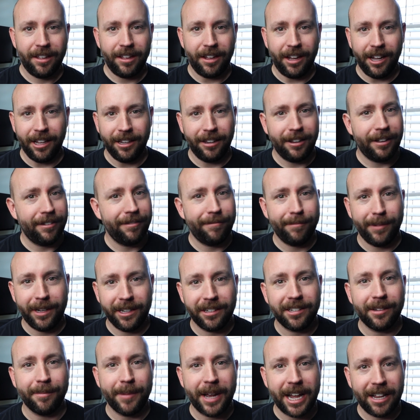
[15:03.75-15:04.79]
I love me
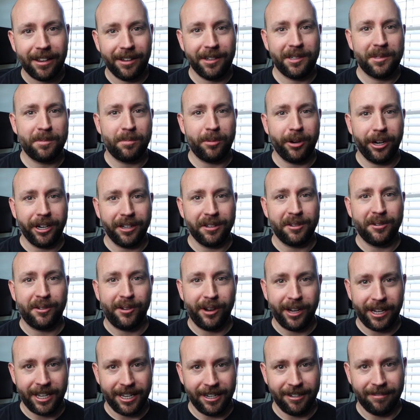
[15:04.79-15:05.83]
some Alice Springs
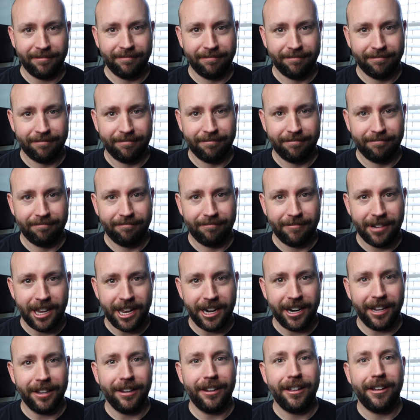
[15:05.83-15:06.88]
chicken.
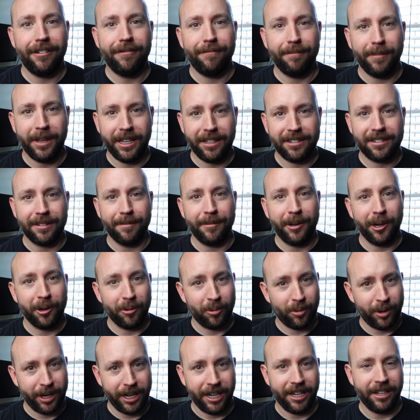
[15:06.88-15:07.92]
And I love me some of your
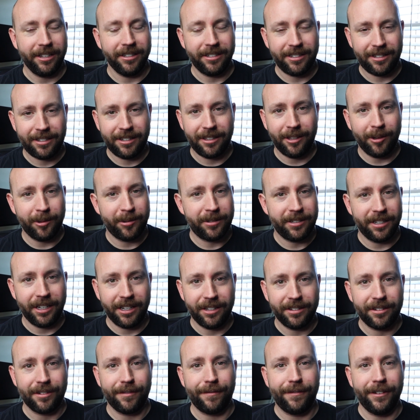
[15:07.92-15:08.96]
wings. Those
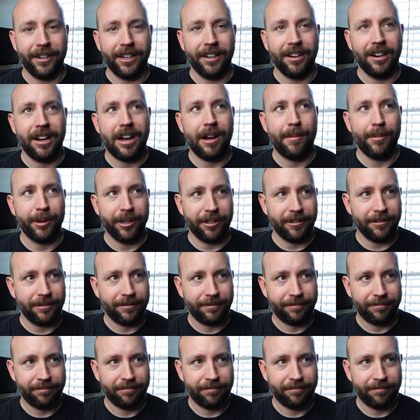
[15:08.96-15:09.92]
things are phenomenal.